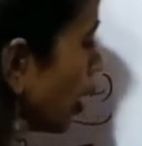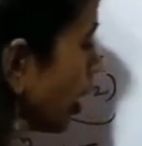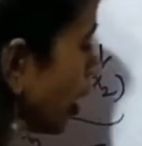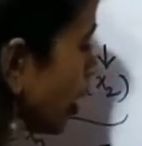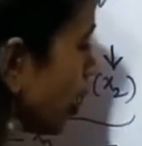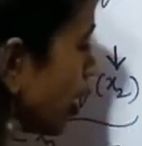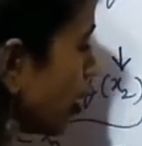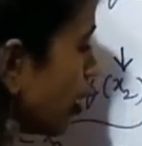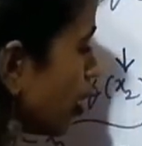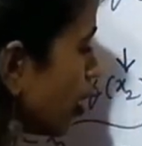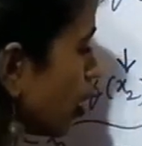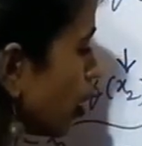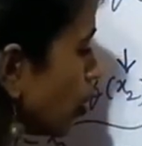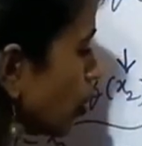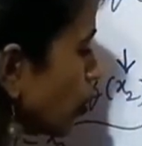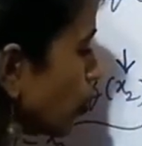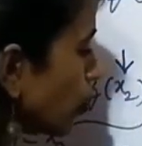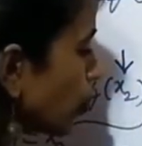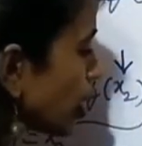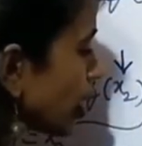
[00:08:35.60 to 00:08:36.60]
Here
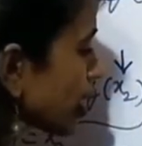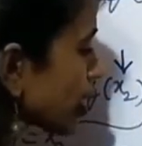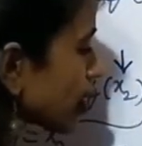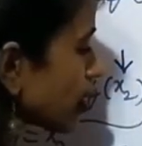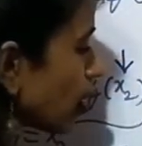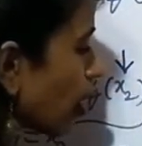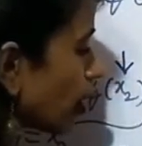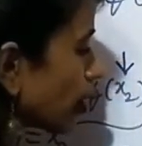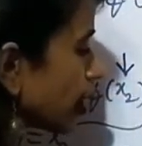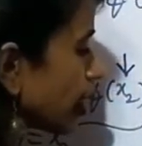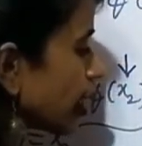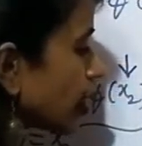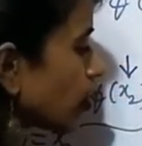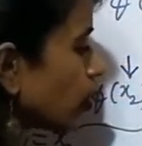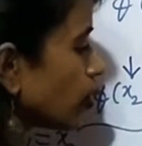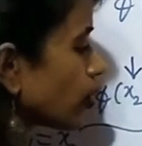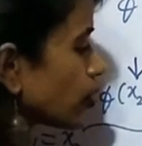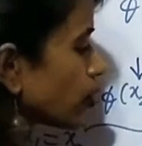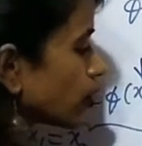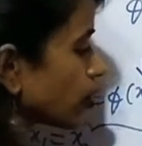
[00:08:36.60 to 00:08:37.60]
2 is not
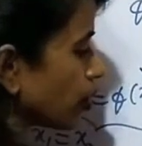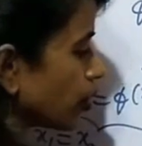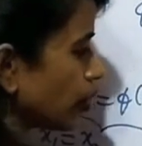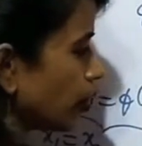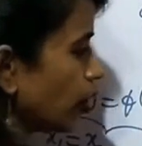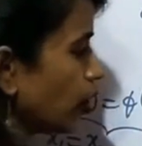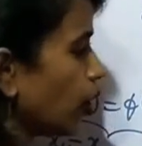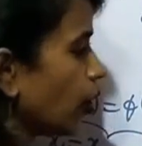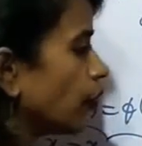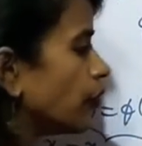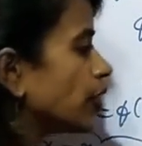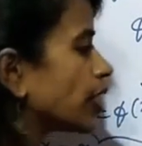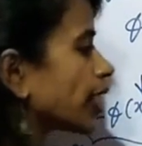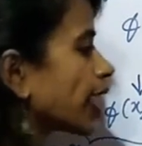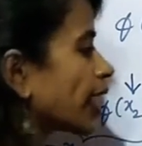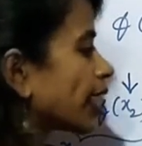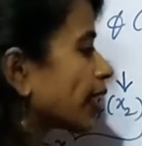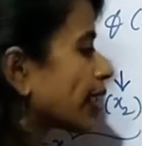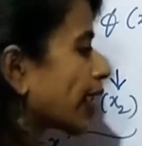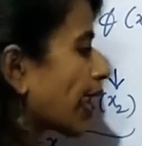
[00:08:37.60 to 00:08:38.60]
equal to 0. We
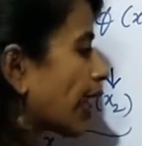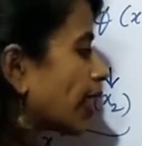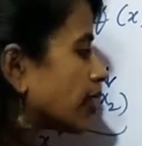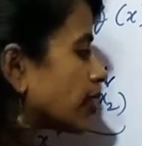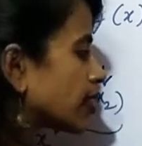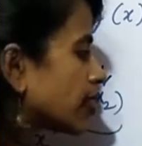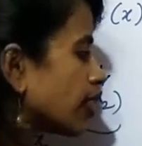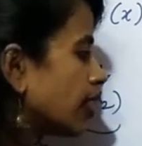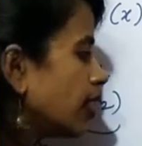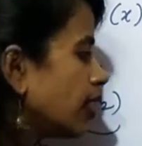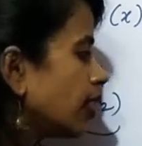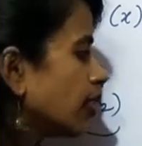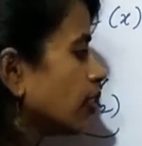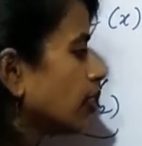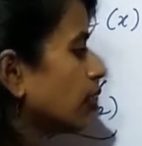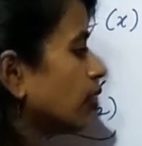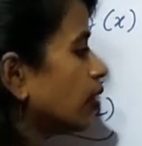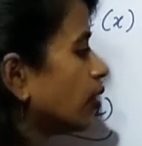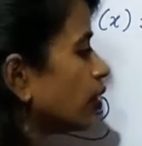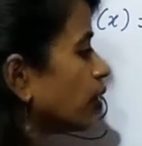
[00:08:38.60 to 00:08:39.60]
can cancel
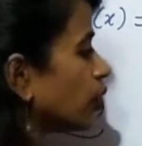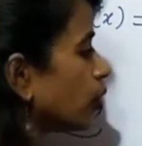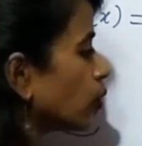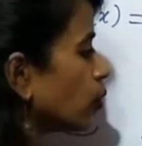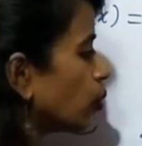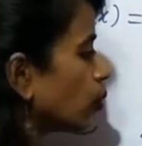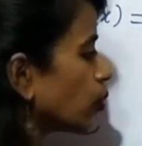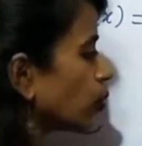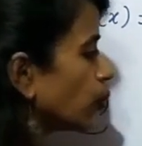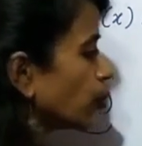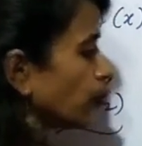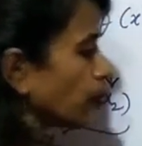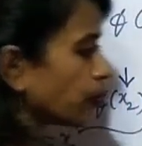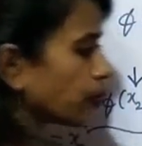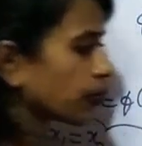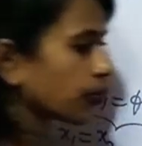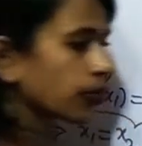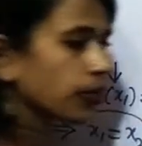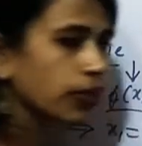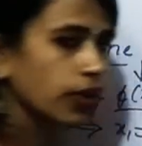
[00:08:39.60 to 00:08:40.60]
2.
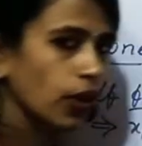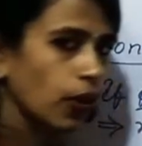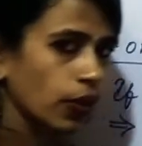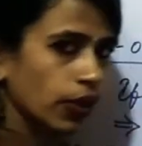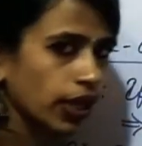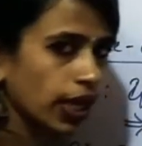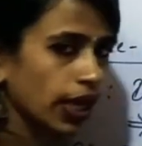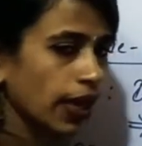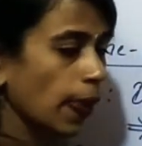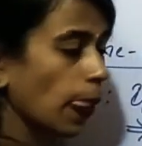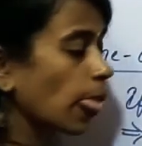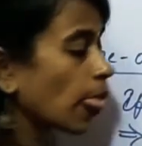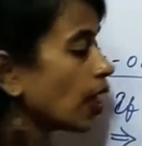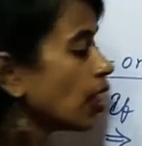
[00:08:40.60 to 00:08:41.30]
Okay.